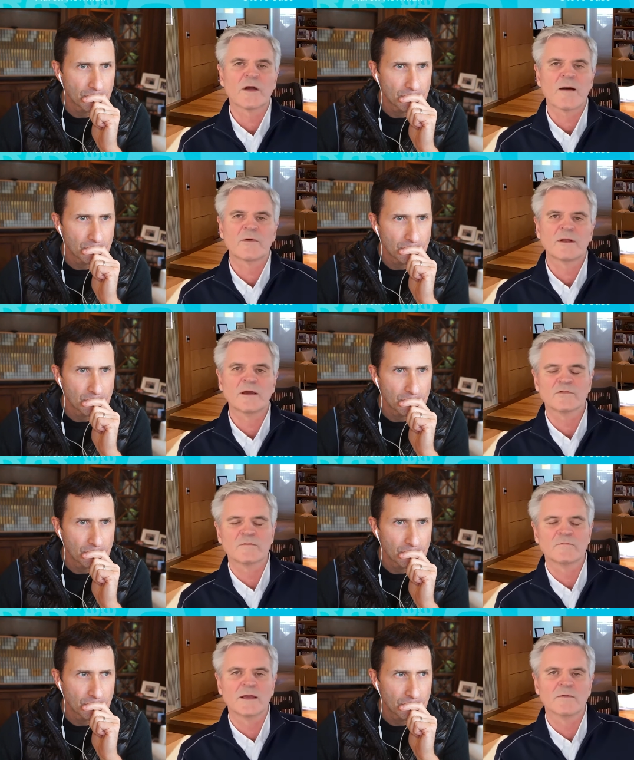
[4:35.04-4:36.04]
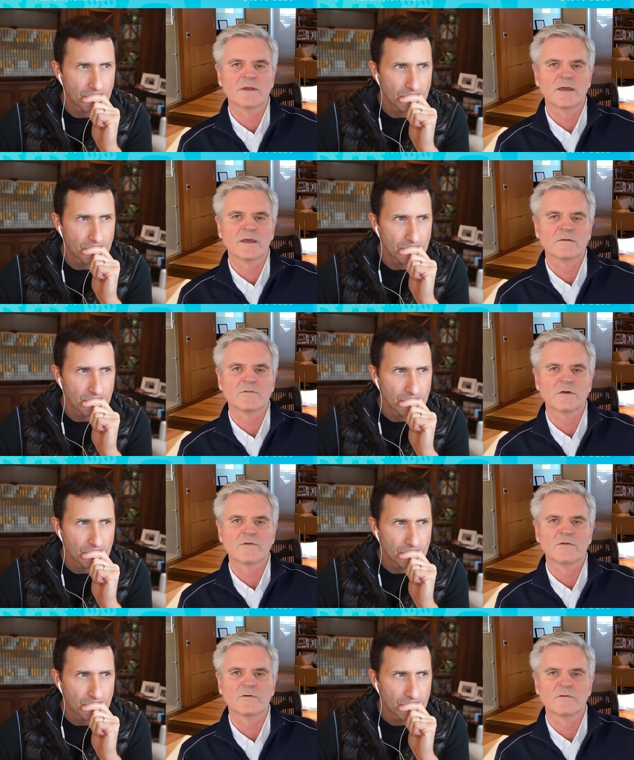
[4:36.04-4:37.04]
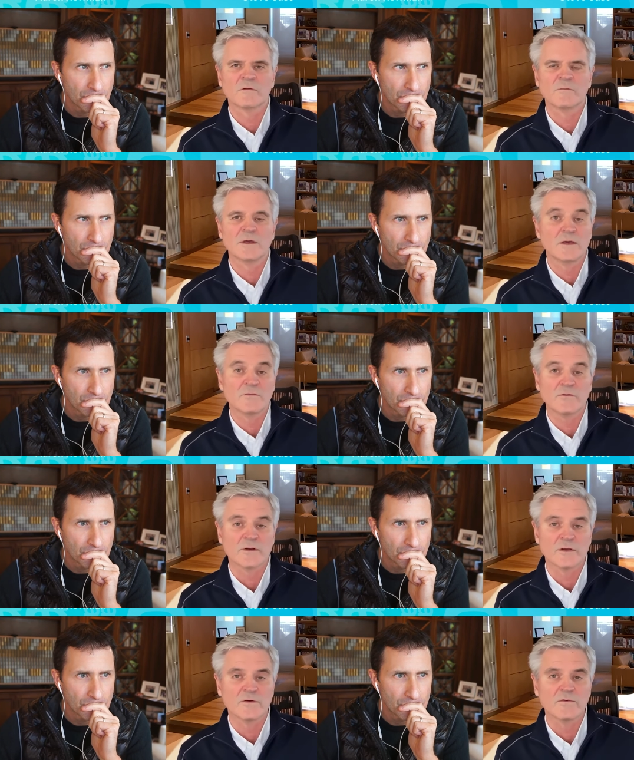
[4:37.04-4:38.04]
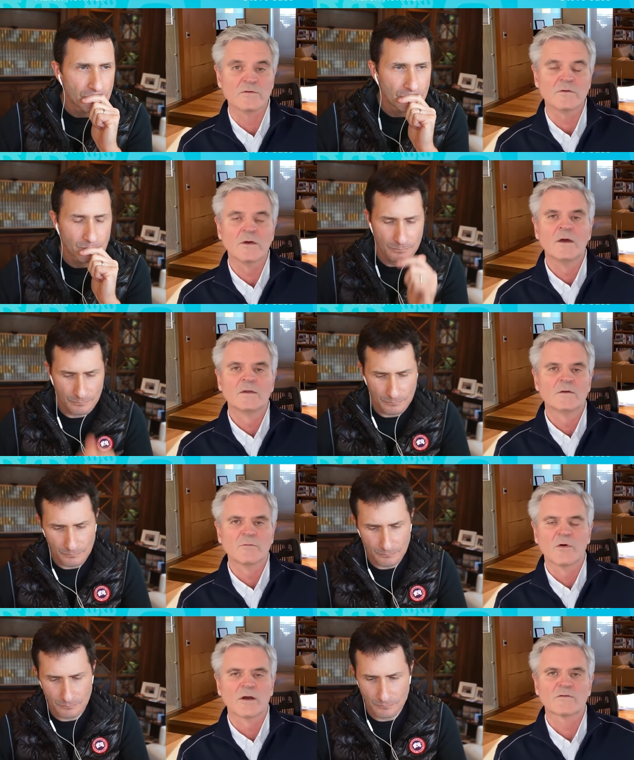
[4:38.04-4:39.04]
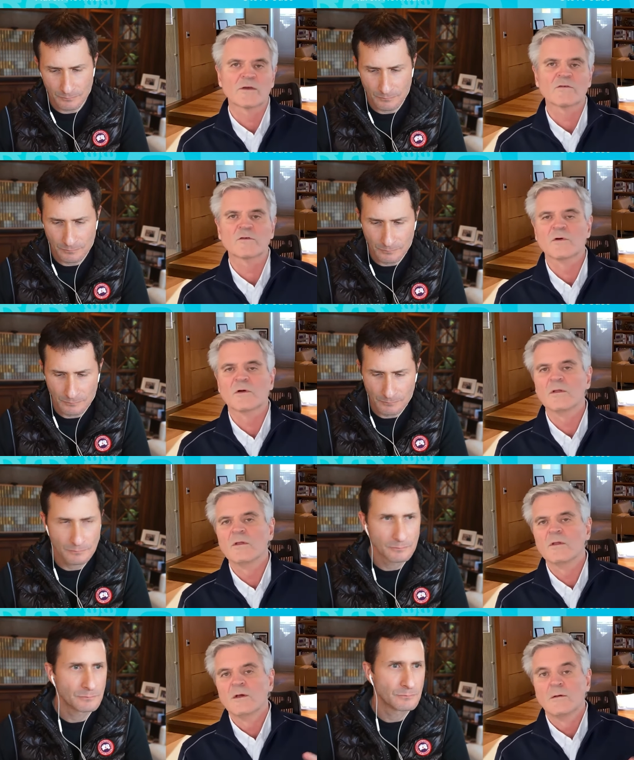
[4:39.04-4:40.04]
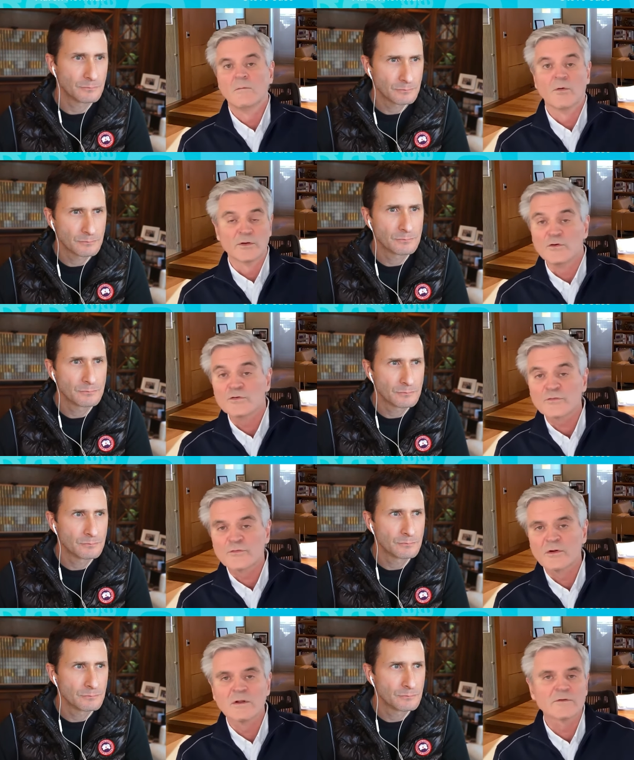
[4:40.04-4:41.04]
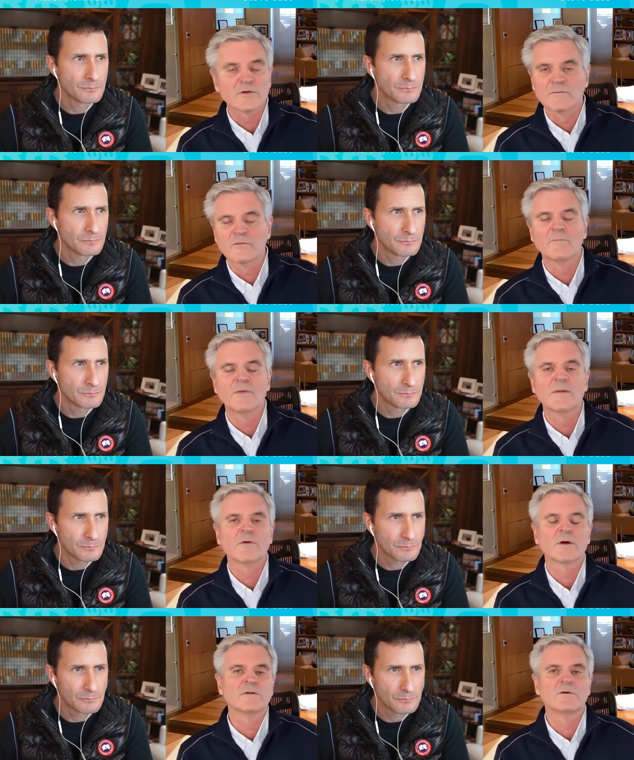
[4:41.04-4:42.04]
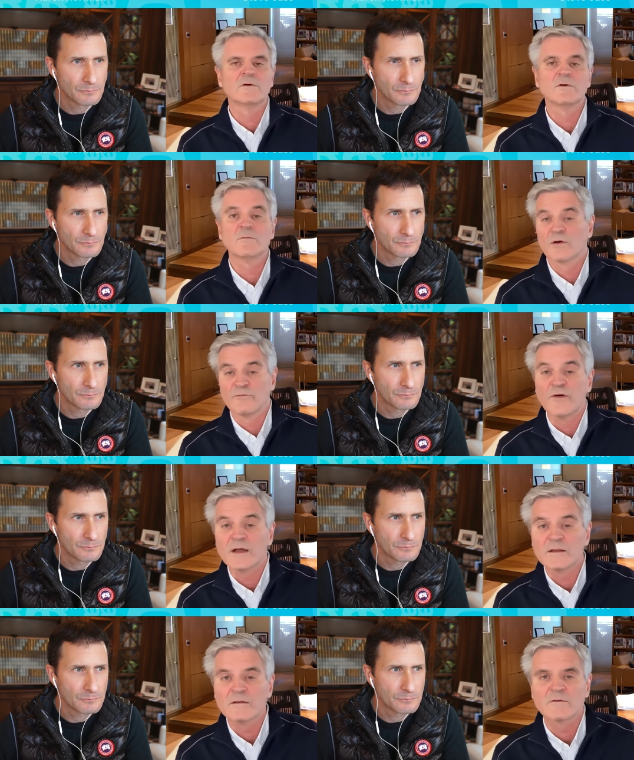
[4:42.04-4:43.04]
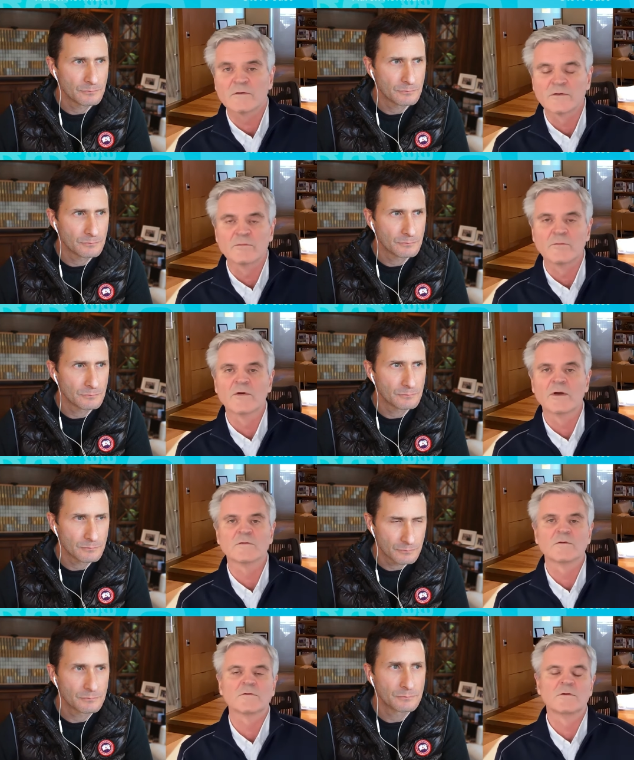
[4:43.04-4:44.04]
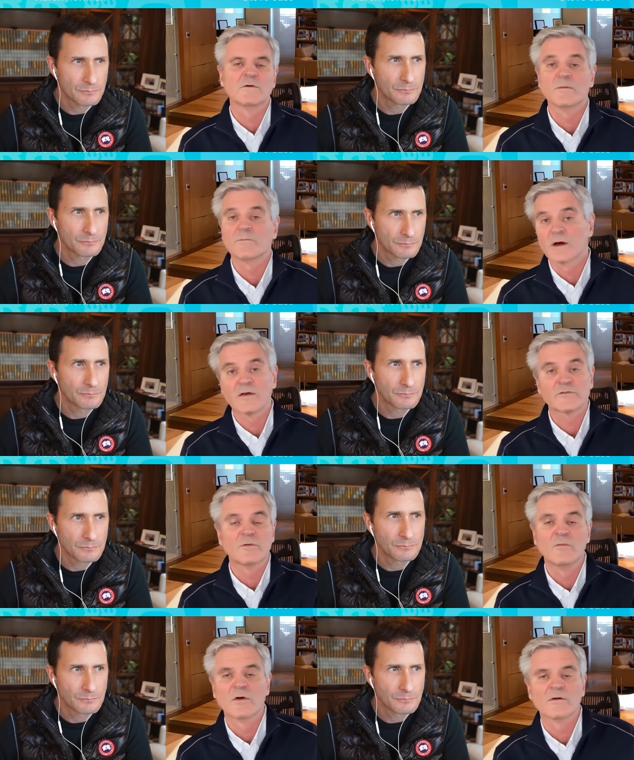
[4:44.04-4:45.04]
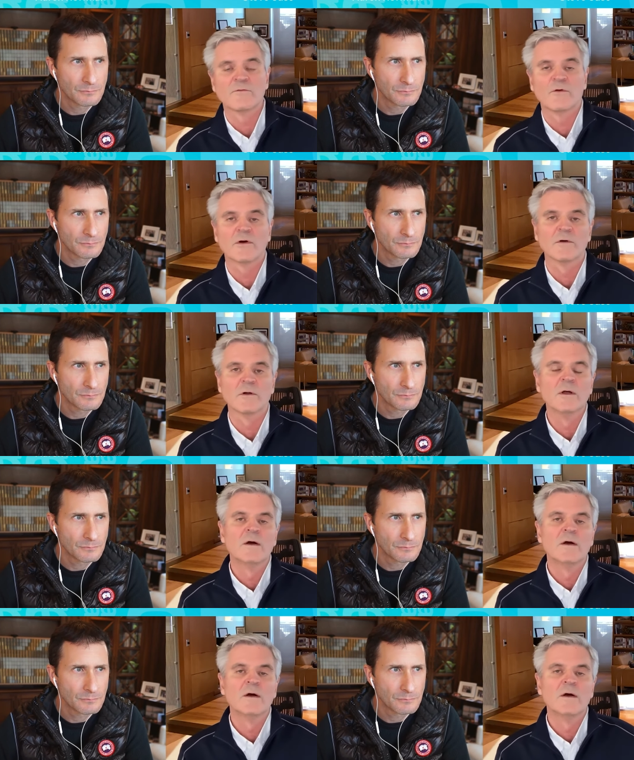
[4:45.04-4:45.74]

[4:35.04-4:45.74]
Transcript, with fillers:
Speaker 1: combination of being able to get the services to be easier to use, just more accessible, more useful in terms of what people could do, more fun. So there was more reasons to do it, but also more affordable.